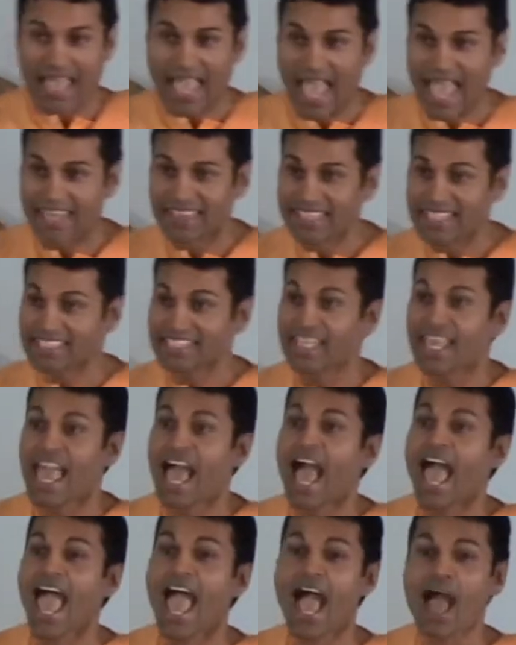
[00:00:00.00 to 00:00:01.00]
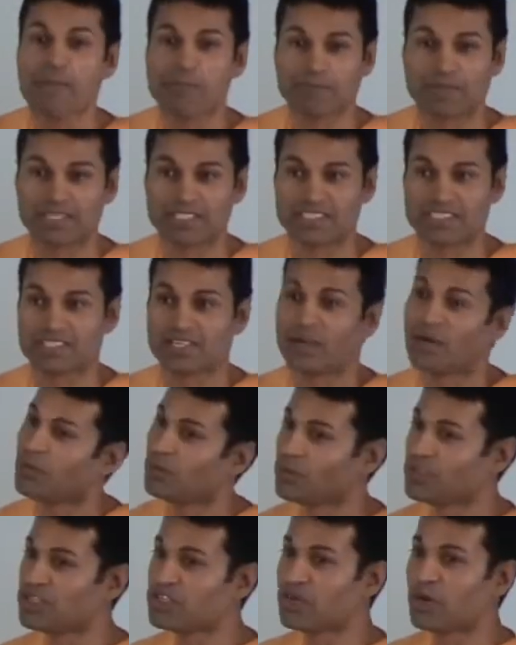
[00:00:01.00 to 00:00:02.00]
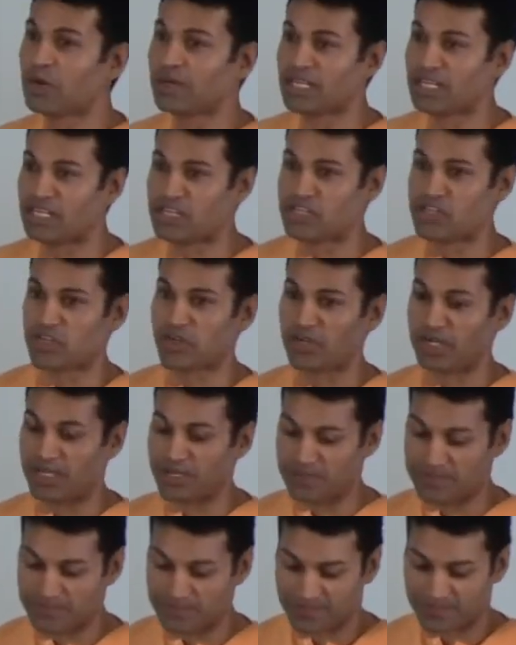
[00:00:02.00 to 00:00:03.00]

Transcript: And this happens when you go on any journey.